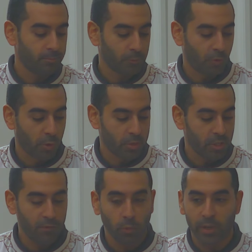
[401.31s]
If we receive
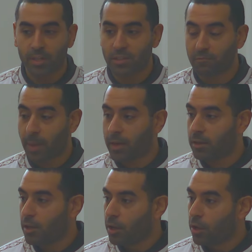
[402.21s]
the witness of men,
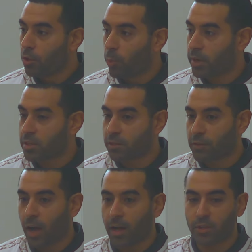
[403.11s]
the witness of
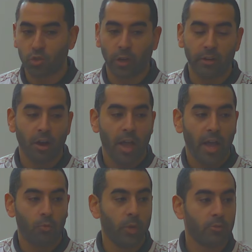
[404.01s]
God is greater.
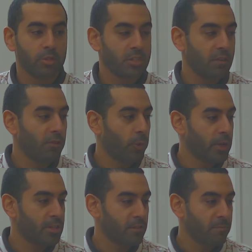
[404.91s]
And we receive the
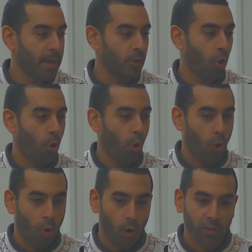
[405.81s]
witness of men
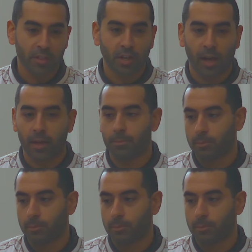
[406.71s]
all the time.